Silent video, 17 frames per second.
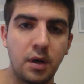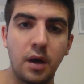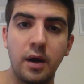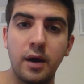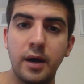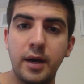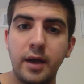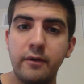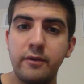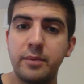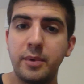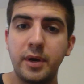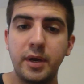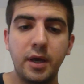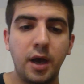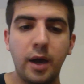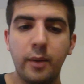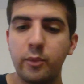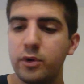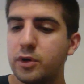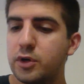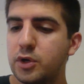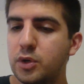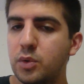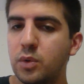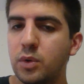All right, hey everybody. We're
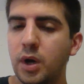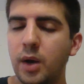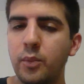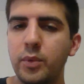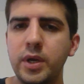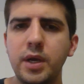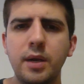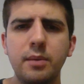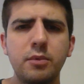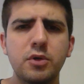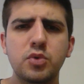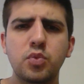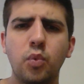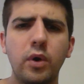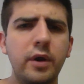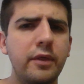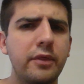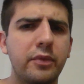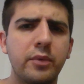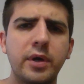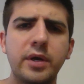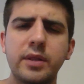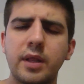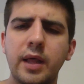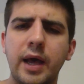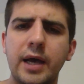gonna do. We did numbers 1 and 3
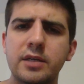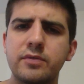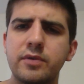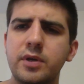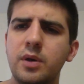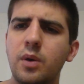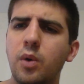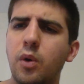in the last video.